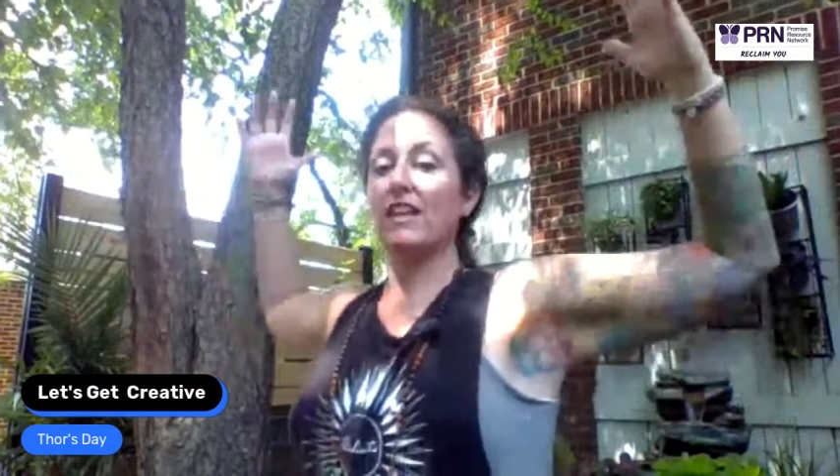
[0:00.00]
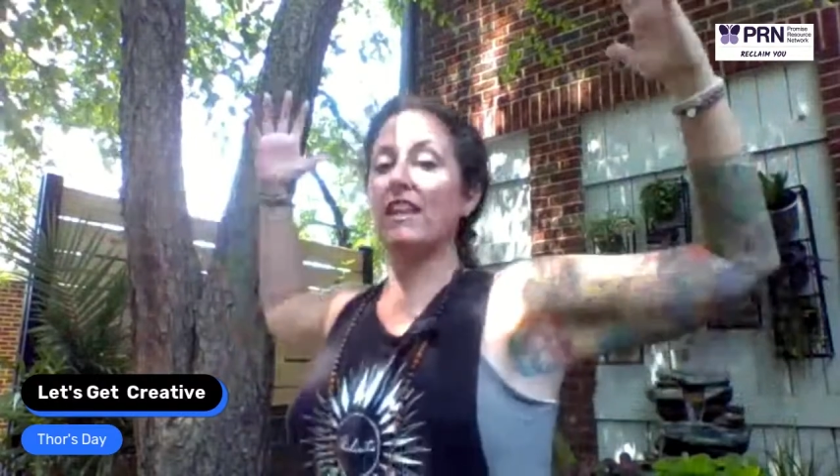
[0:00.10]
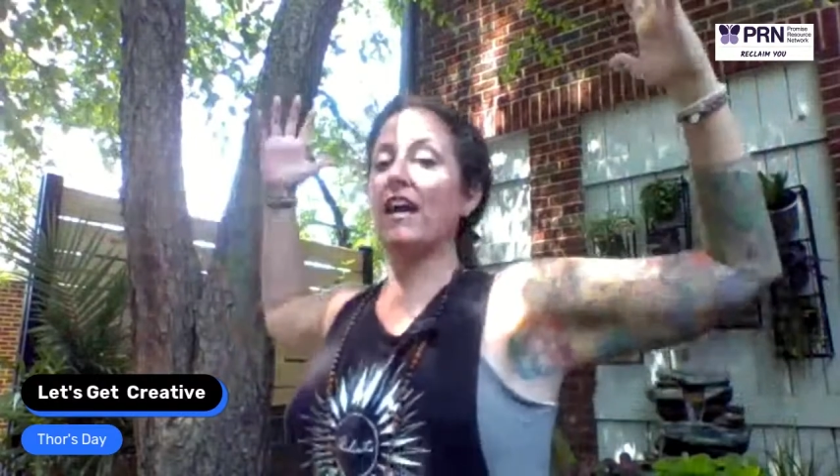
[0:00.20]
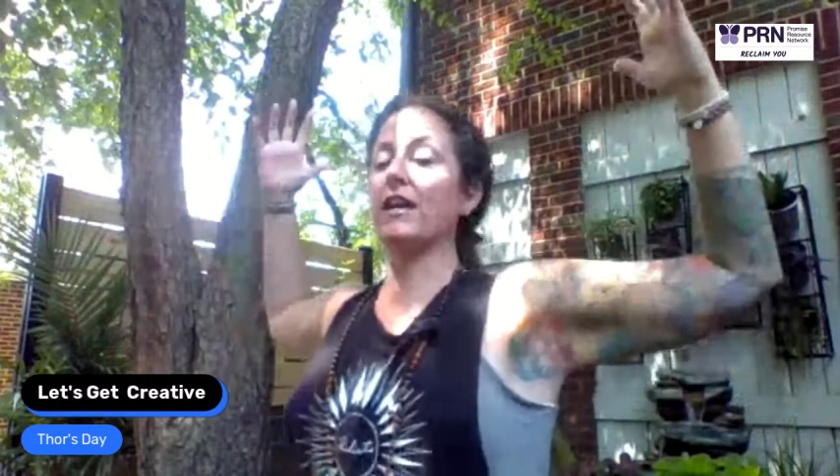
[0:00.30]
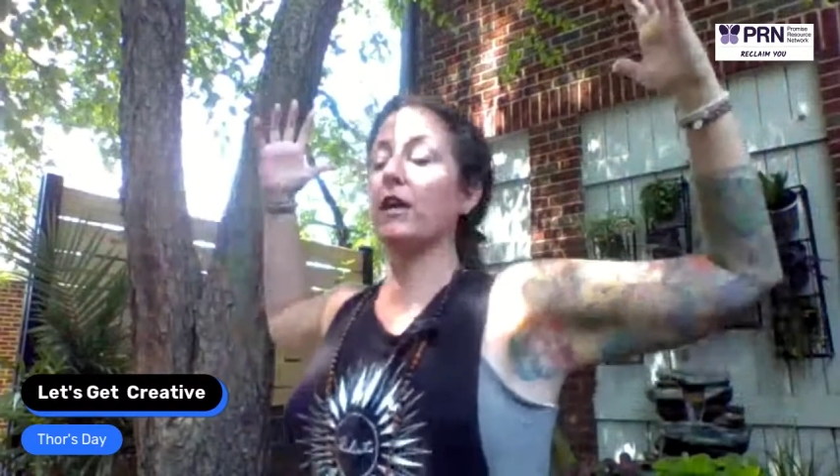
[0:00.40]

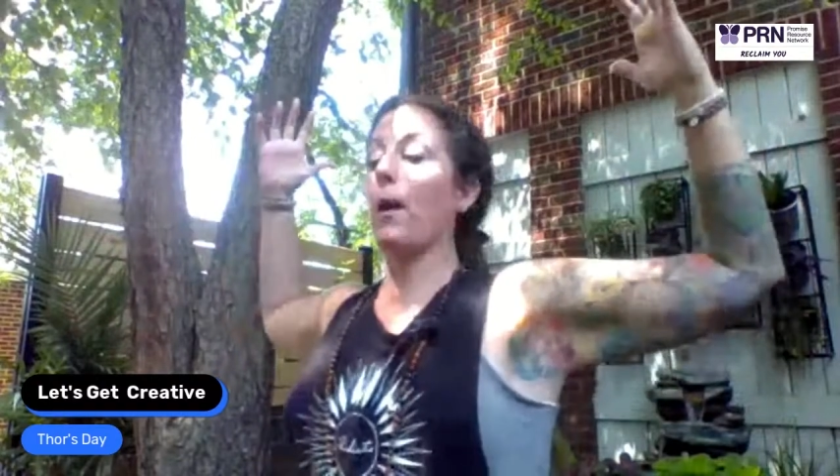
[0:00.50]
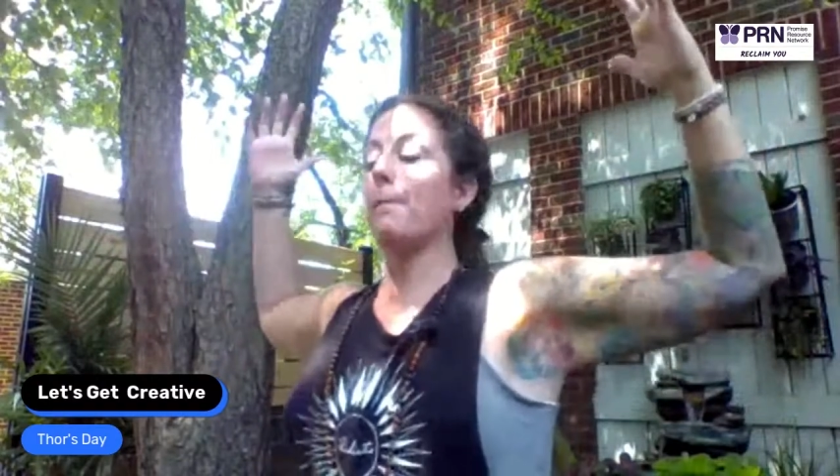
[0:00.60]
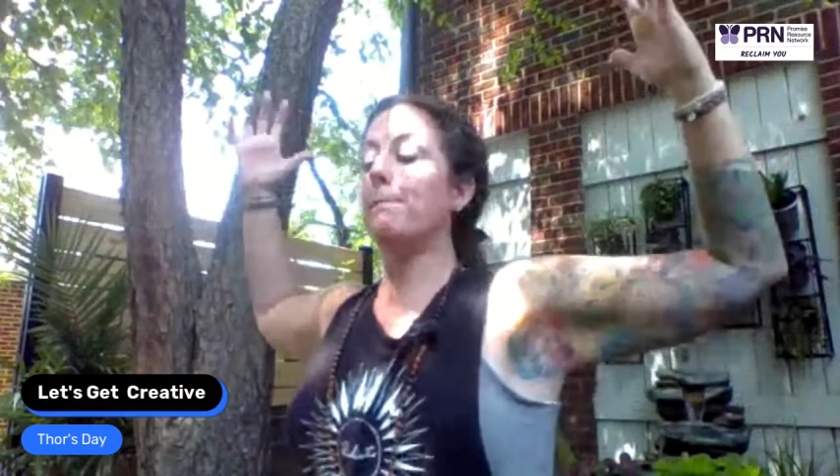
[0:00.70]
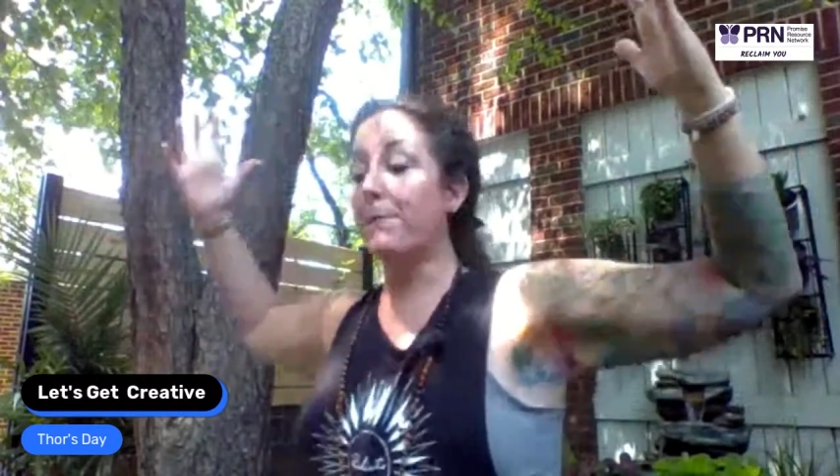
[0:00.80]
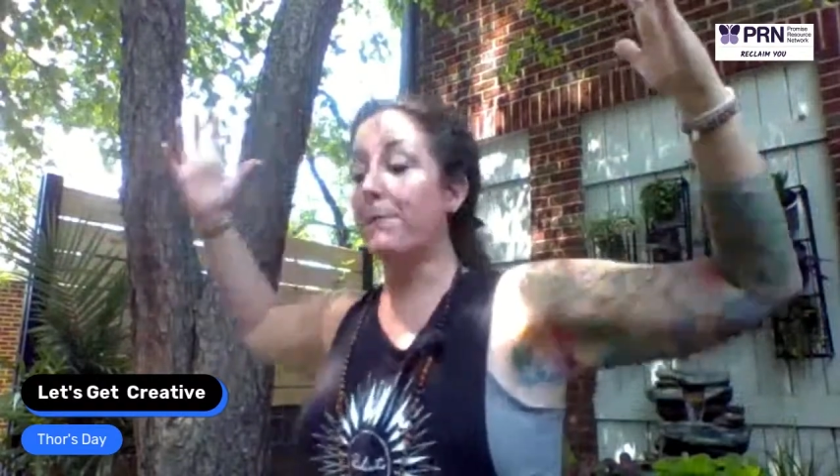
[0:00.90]
like,
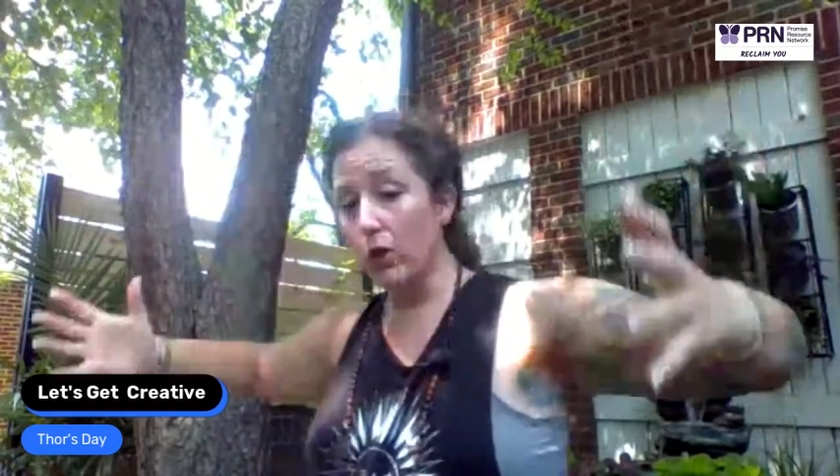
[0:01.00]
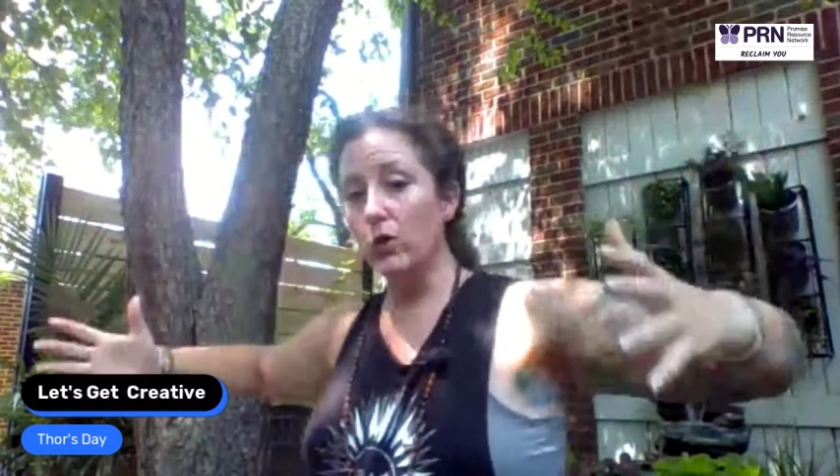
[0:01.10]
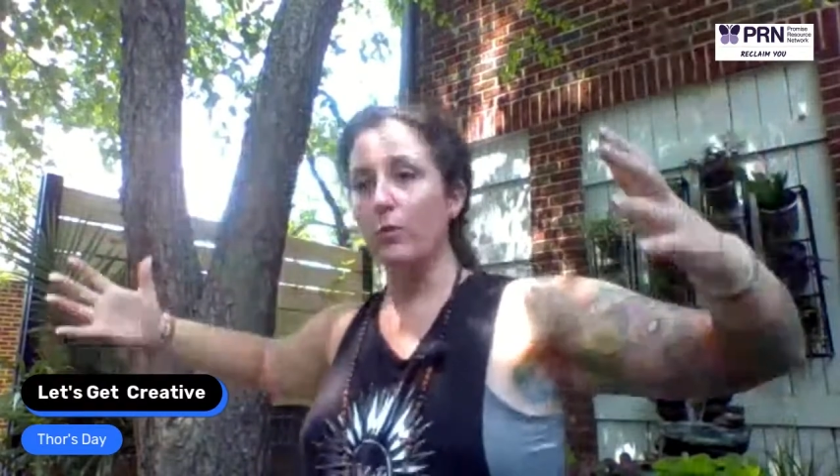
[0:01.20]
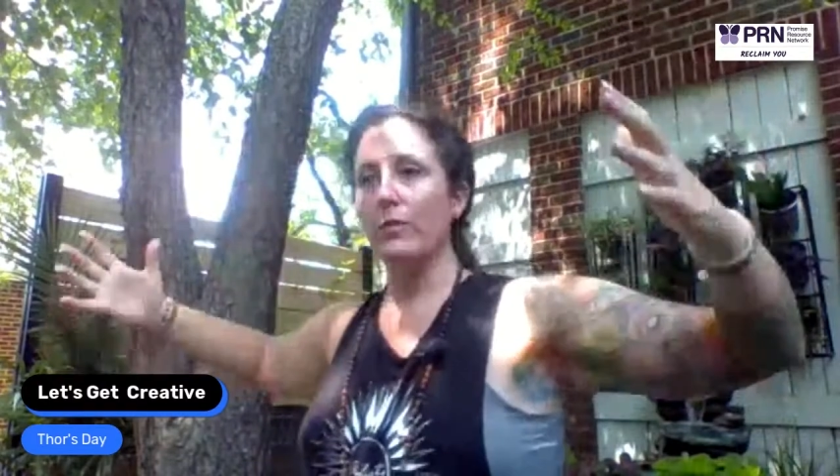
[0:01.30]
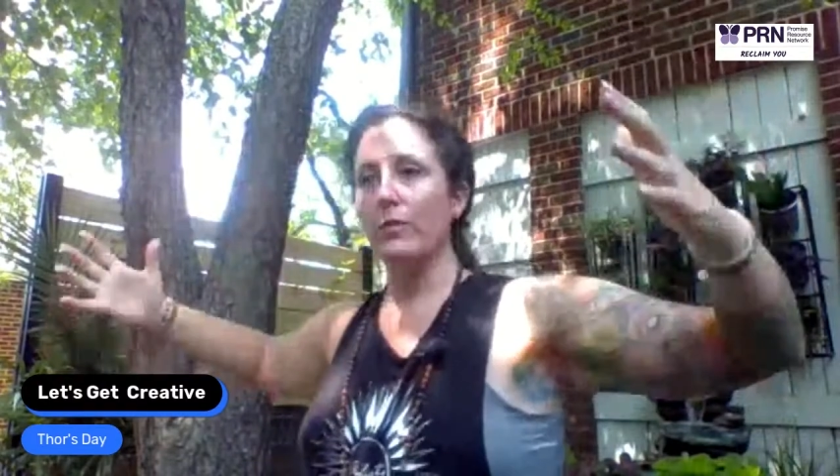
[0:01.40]

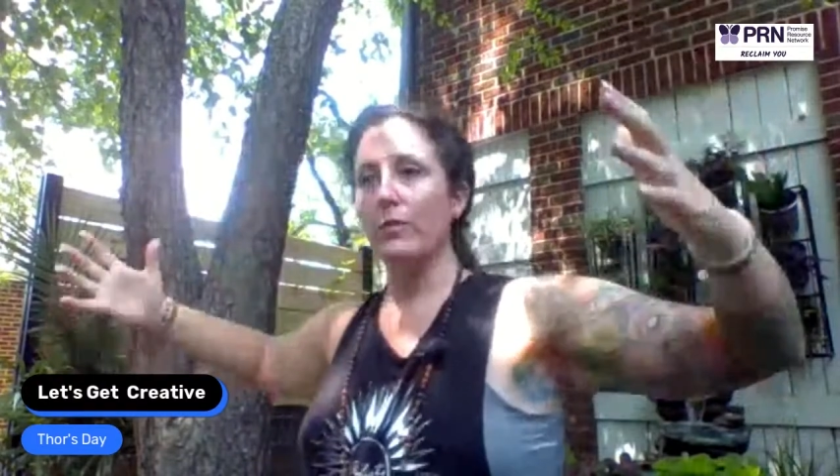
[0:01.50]
boom,